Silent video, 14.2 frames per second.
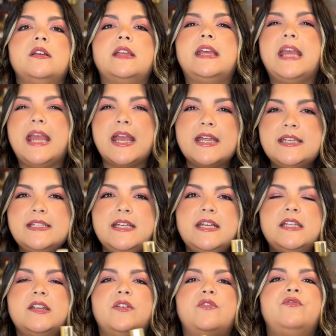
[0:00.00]

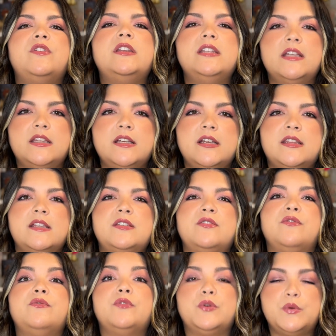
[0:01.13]
candied vanilla that's
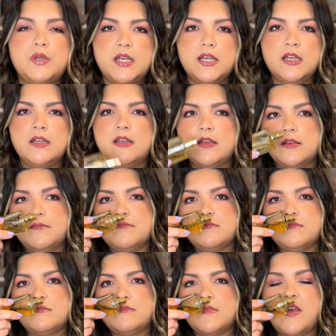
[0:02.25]
fruity,
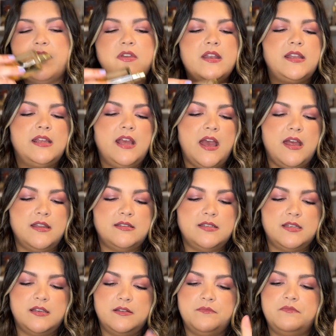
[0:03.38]
then
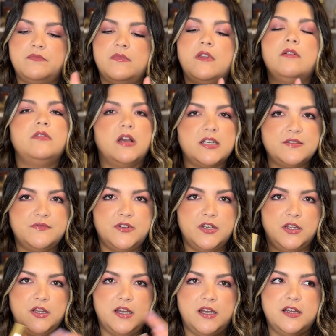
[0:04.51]
get Lush
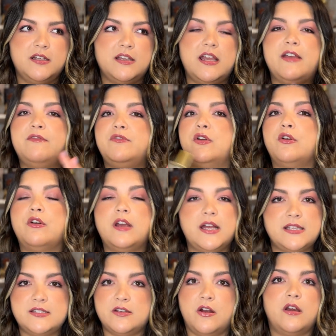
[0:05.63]
Vanilla. If you're
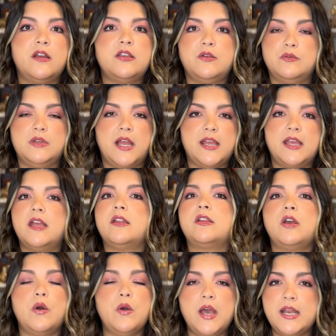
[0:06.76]
at Zara, you like it,
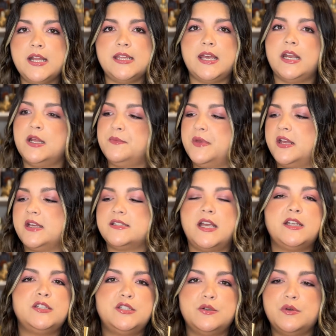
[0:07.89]
go ahead and get it because
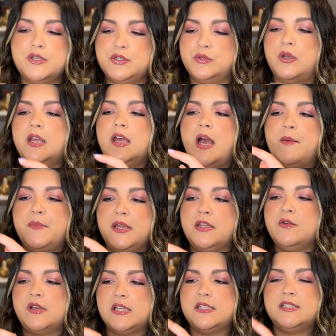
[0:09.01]
I do enjoy it. I mean,
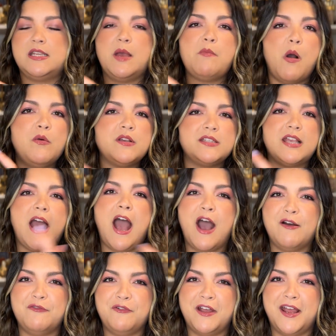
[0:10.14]
you can see I'm always
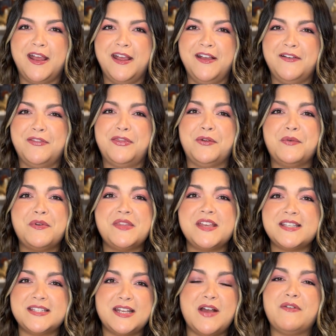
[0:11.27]
halfway through with
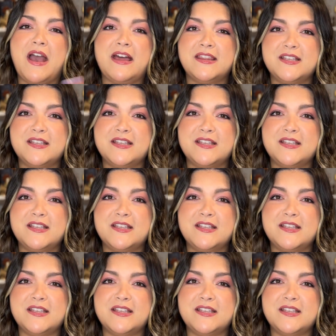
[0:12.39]
this and I've had